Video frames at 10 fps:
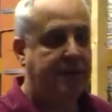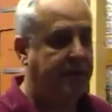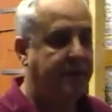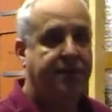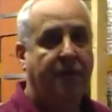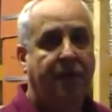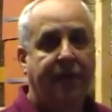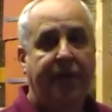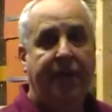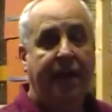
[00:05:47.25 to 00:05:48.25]
Series
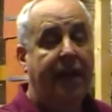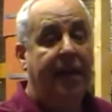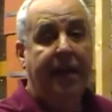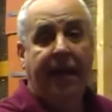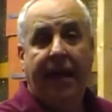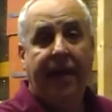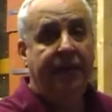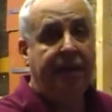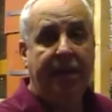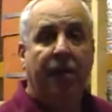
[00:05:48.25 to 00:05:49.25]
450, and
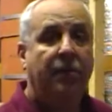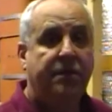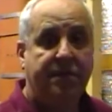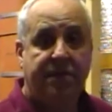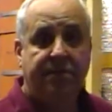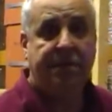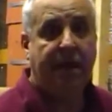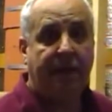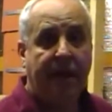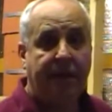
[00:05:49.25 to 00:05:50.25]
even the older systems
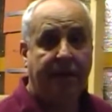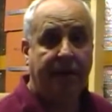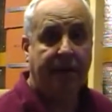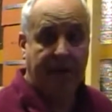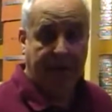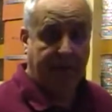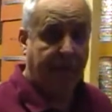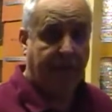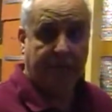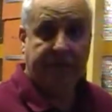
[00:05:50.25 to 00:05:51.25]
that are out there
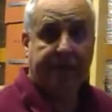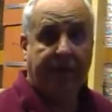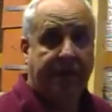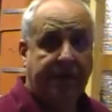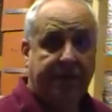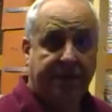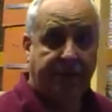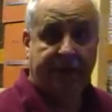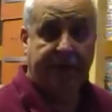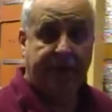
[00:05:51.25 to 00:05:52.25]
before the
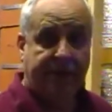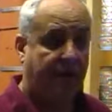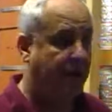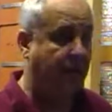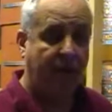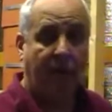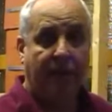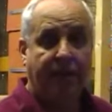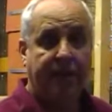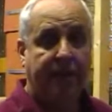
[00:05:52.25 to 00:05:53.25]
series even started, where we were
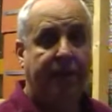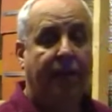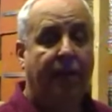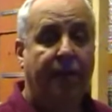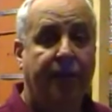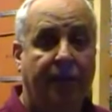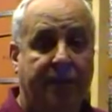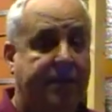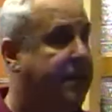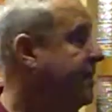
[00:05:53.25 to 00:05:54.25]
offering the
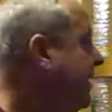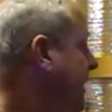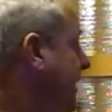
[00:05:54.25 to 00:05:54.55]
autofocus tilt.